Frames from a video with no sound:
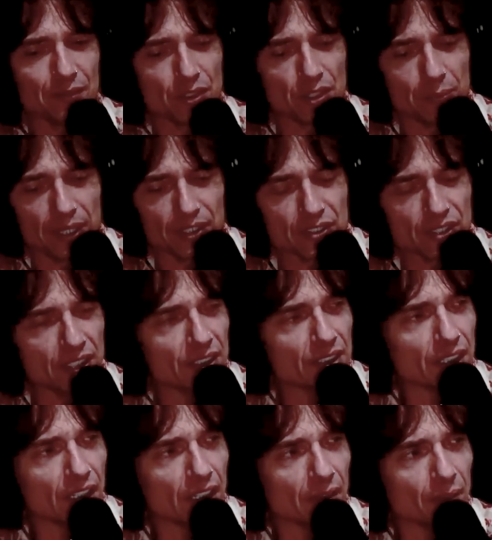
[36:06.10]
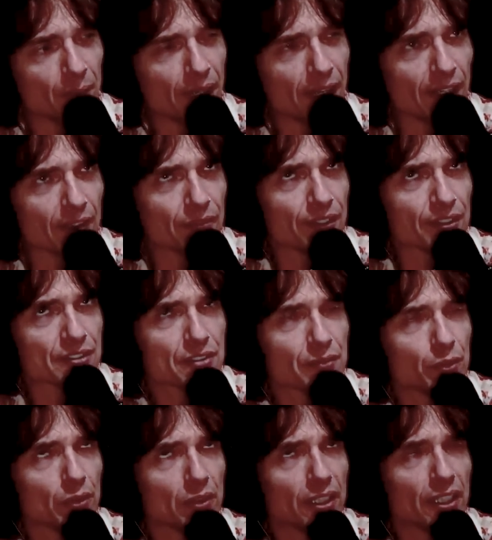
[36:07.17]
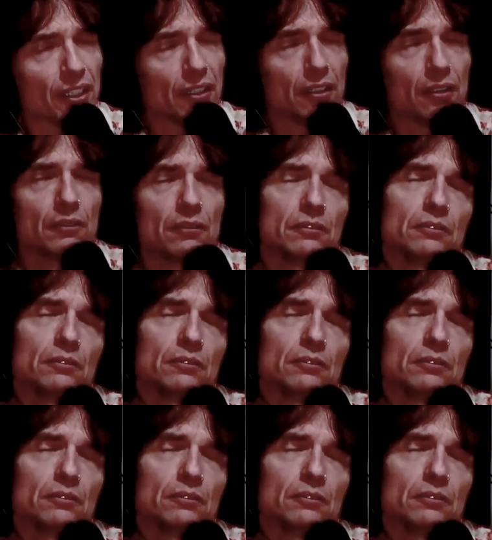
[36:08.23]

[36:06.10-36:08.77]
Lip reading: of them, actually, at a festival in...